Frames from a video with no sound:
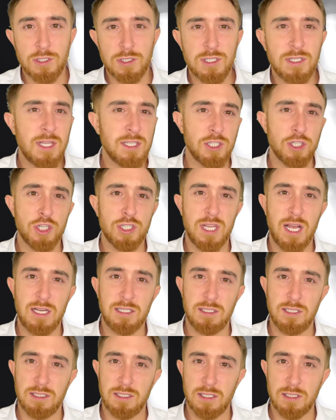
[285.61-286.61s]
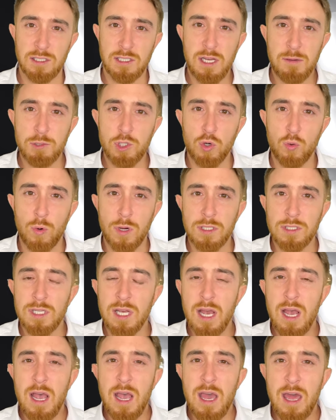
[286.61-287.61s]
It doesn't just ask these conceptual ones,
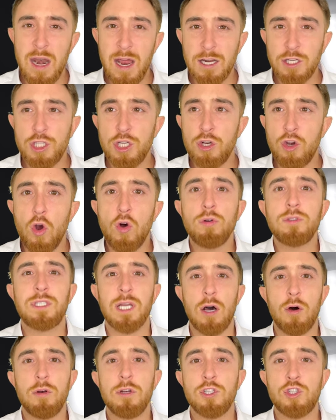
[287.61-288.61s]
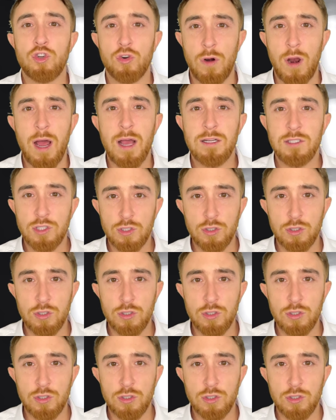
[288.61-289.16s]
it actually goes out and tries